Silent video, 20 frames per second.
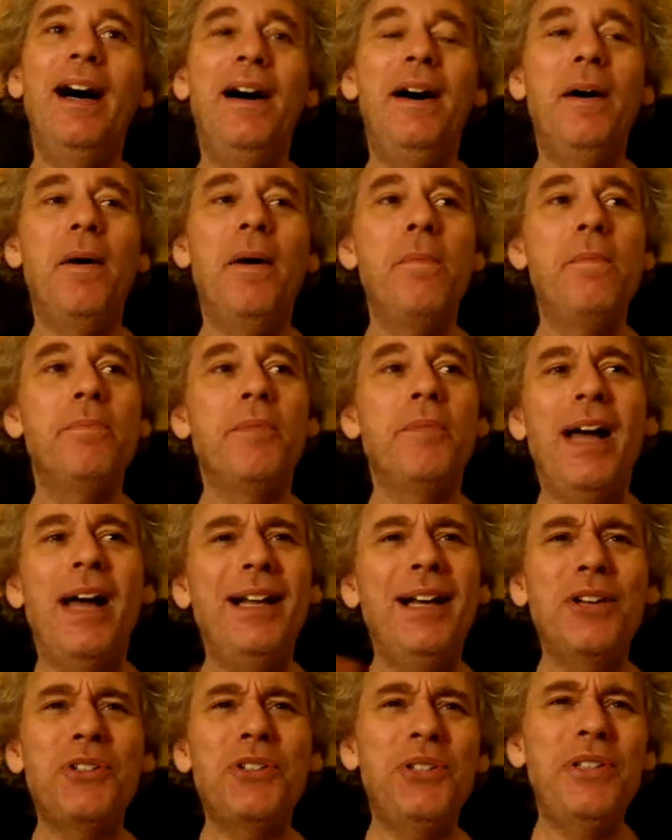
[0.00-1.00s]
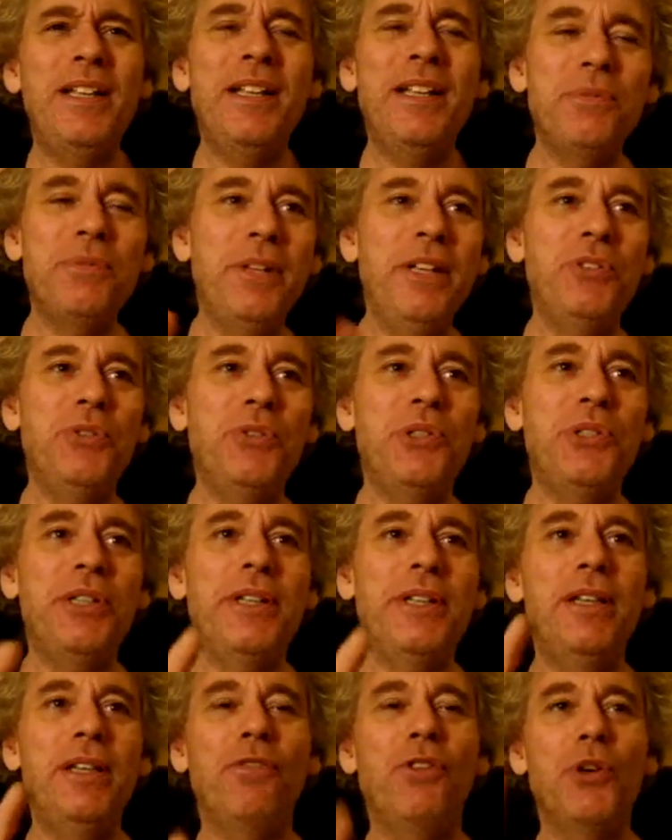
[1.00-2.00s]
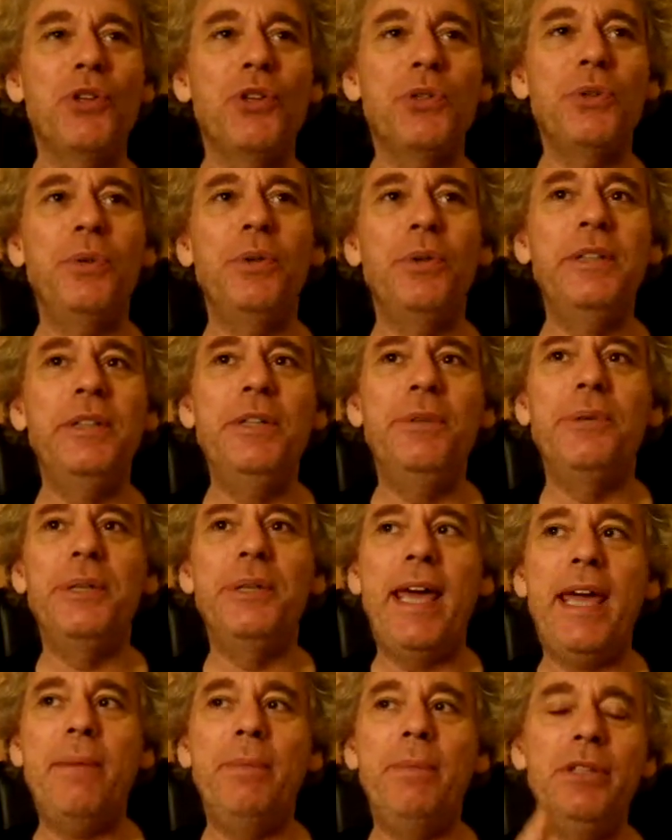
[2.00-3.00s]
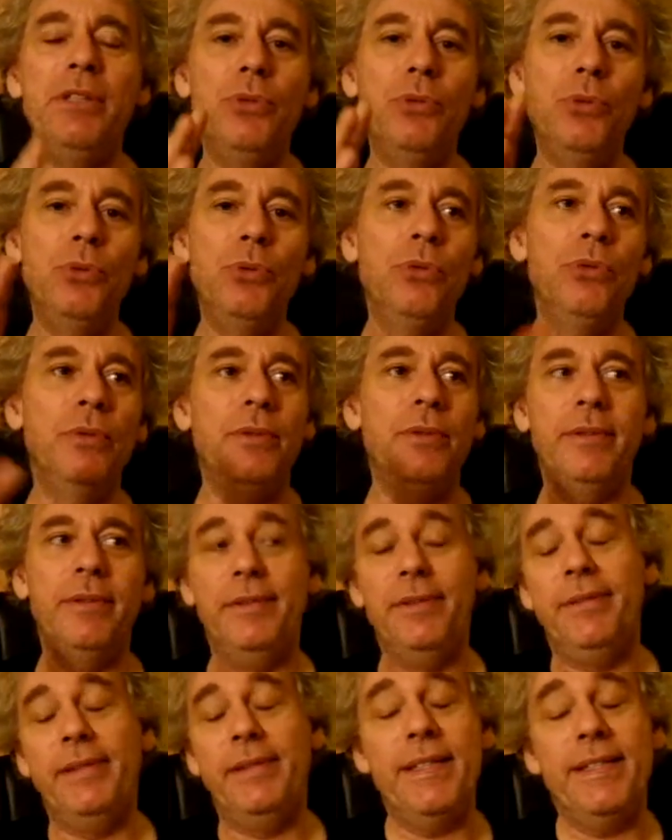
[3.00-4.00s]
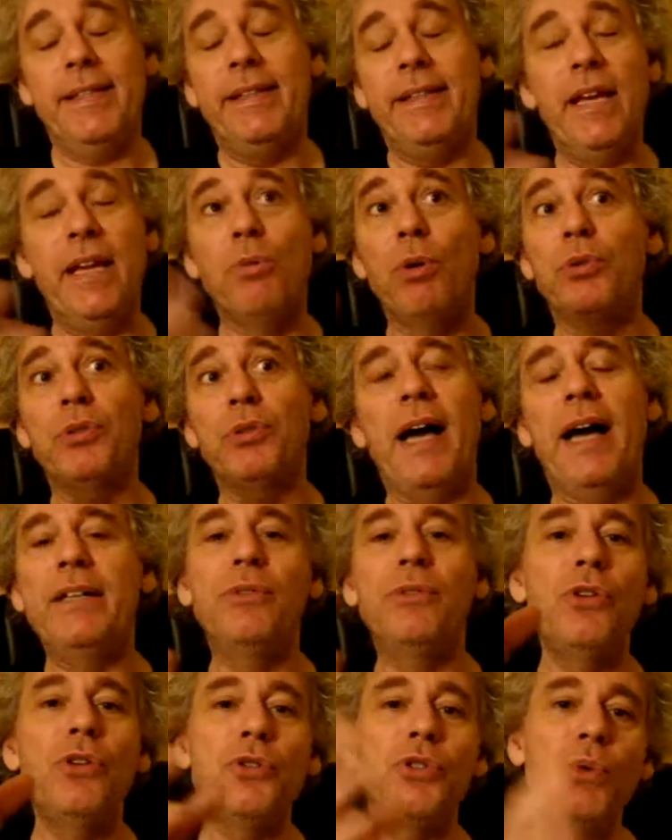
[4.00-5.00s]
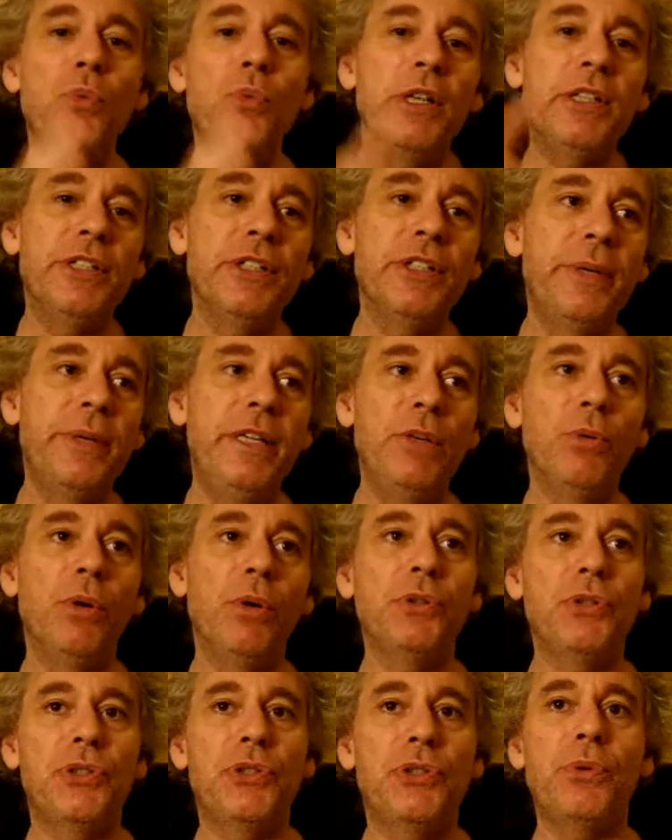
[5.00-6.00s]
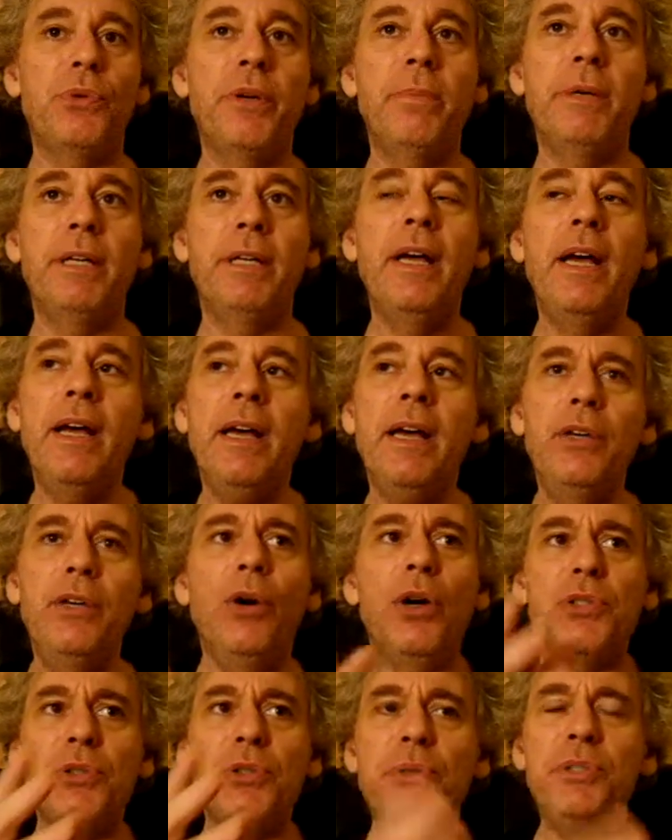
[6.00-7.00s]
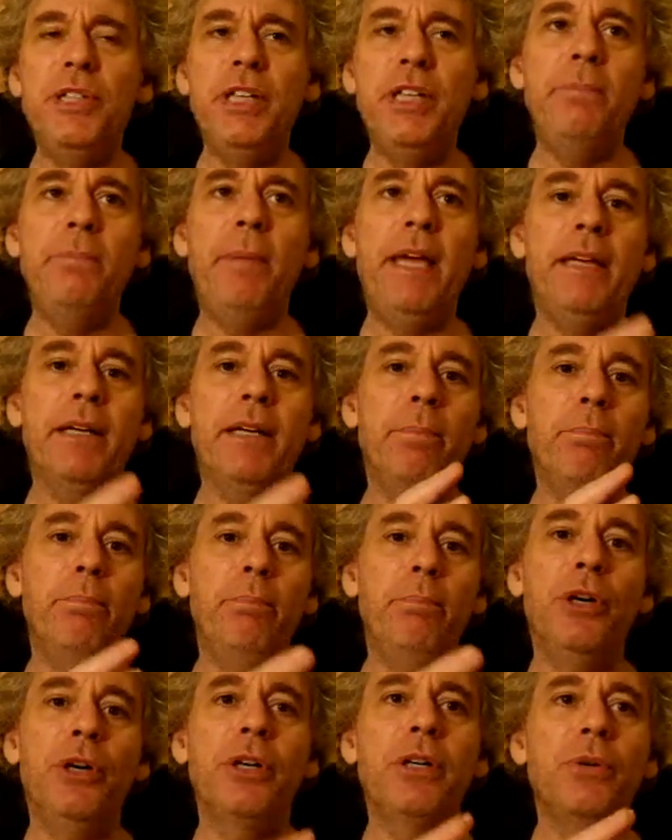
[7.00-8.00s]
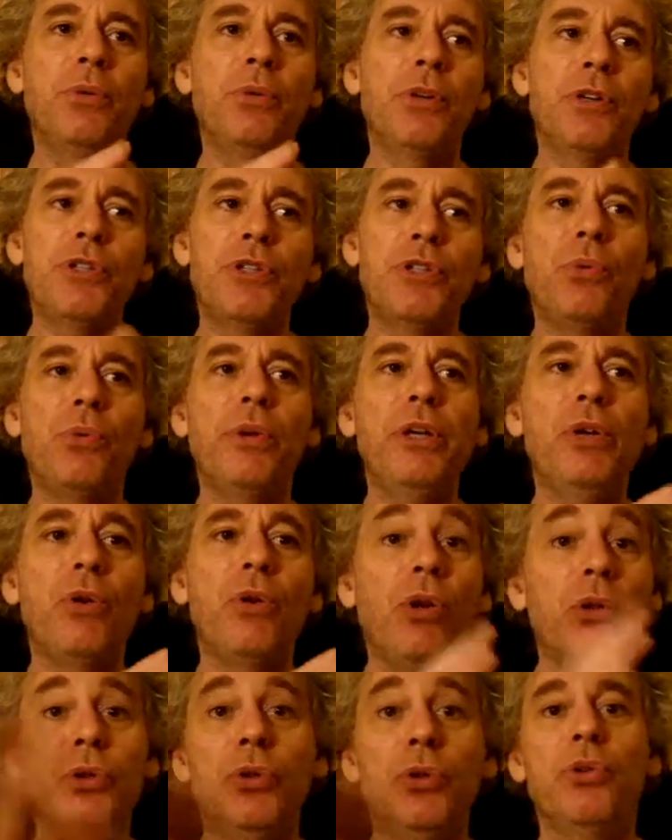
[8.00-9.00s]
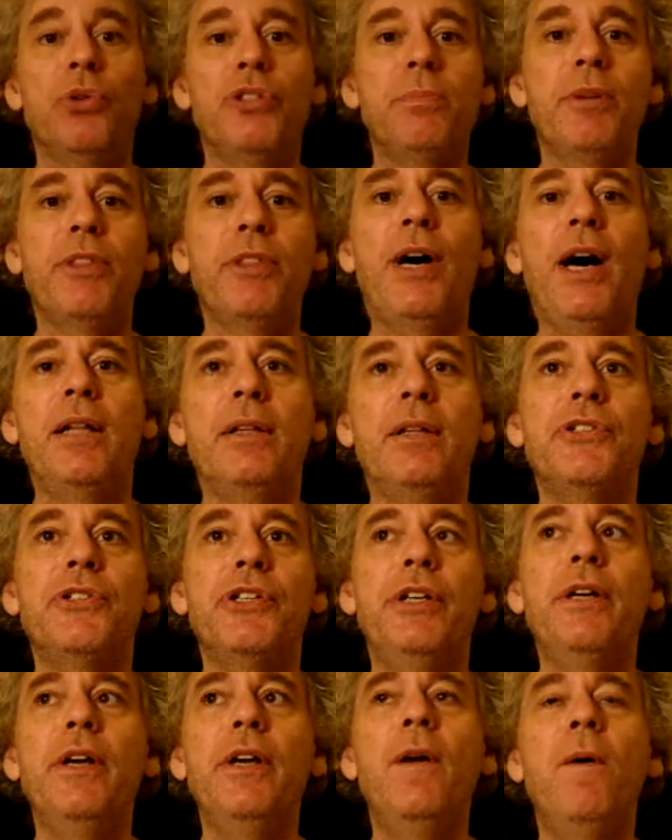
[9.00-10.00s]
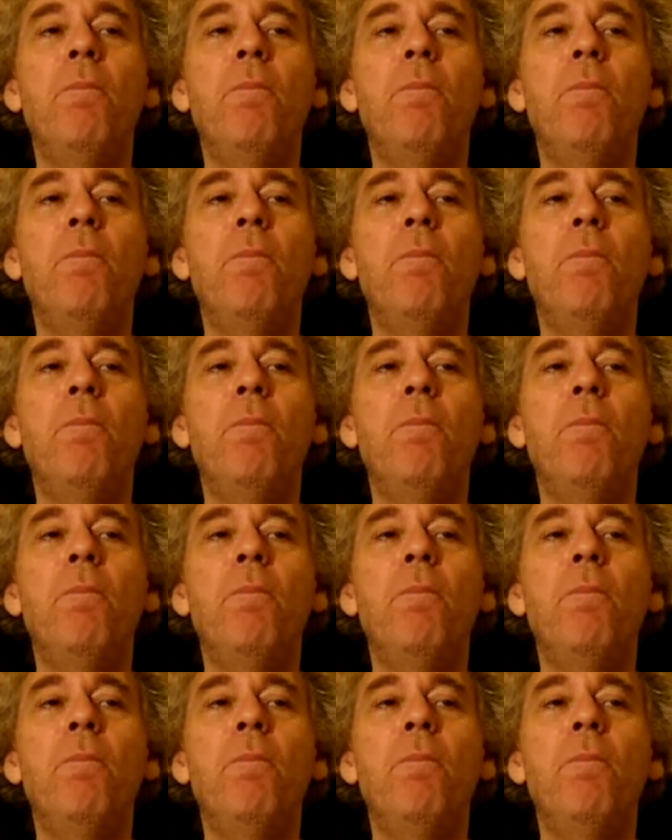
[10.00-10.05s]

um, actually, interesting enough, also Neil Gaiman, who they said they wrote. I don't know to what degree he wrote the story, but he also did make a book or a story called Norse mythology